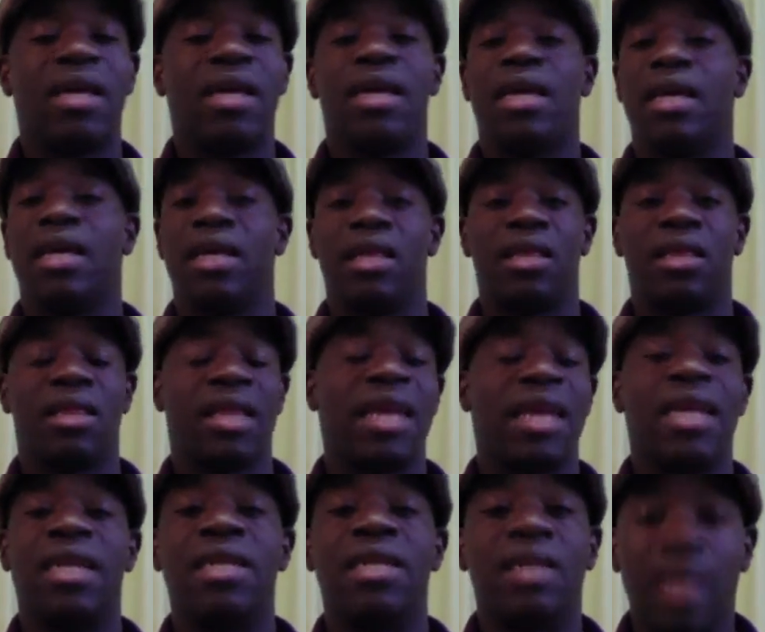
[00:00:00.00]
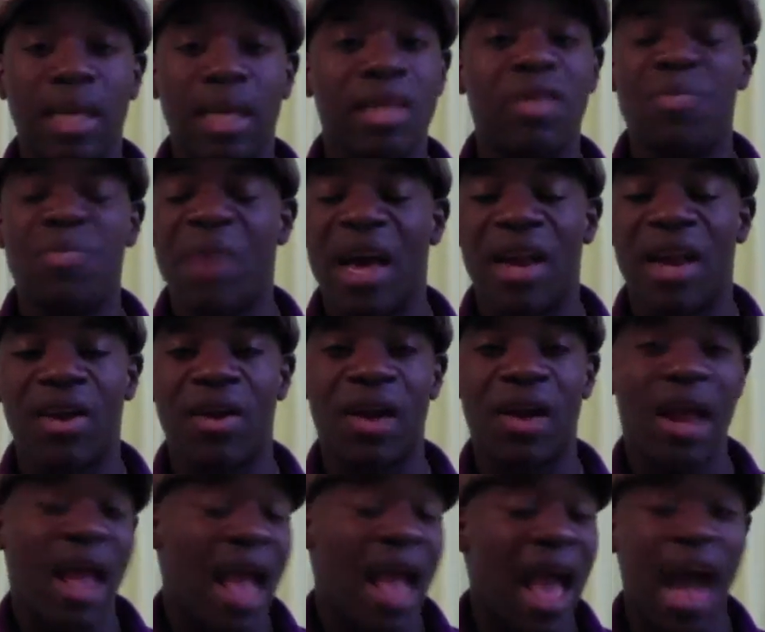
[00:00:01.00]
is that it doesn't matter
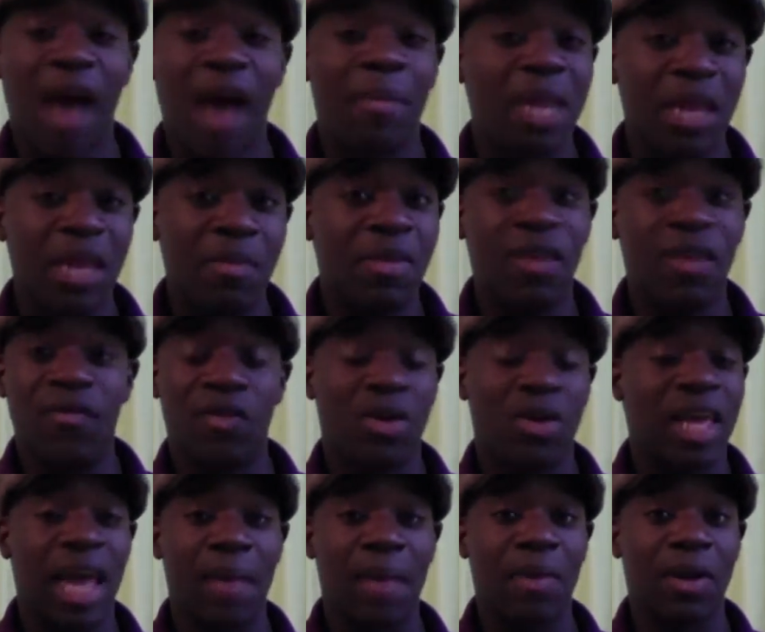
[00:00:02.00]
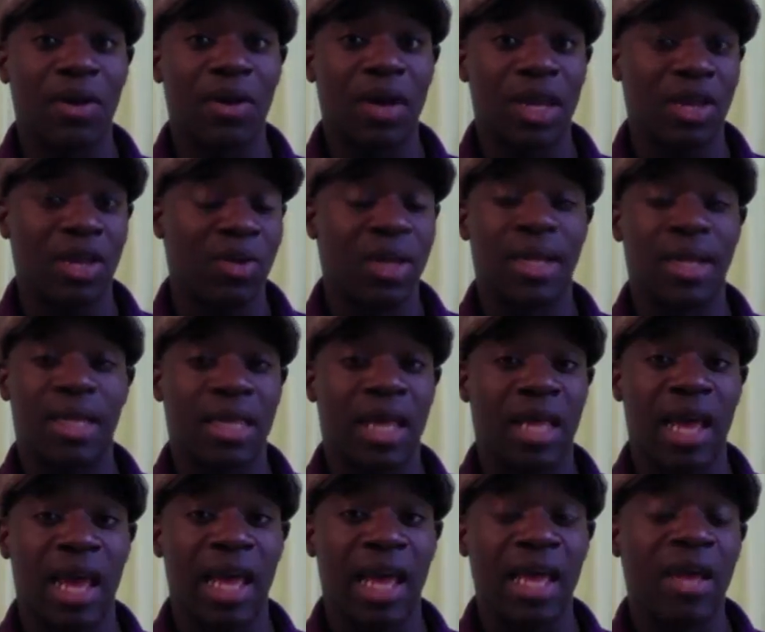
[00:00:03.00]
how many big vocabulary you can
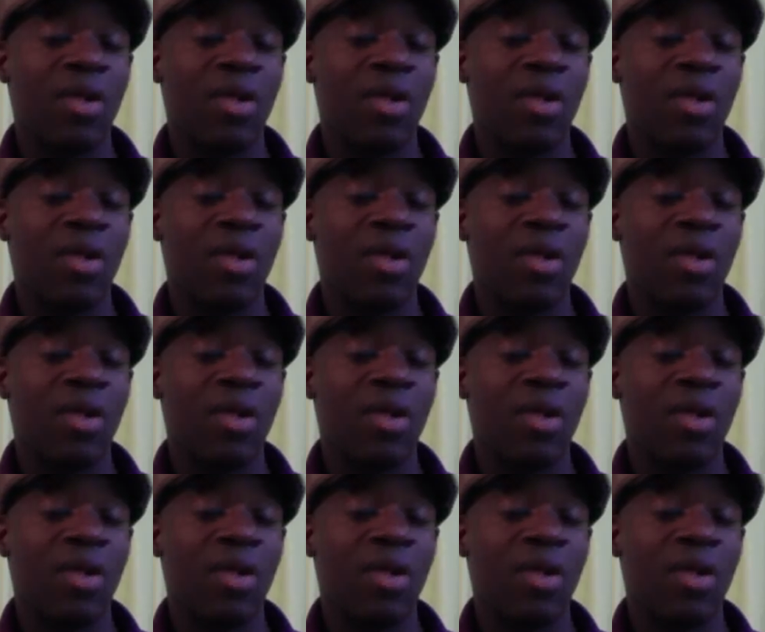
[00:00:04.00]
say.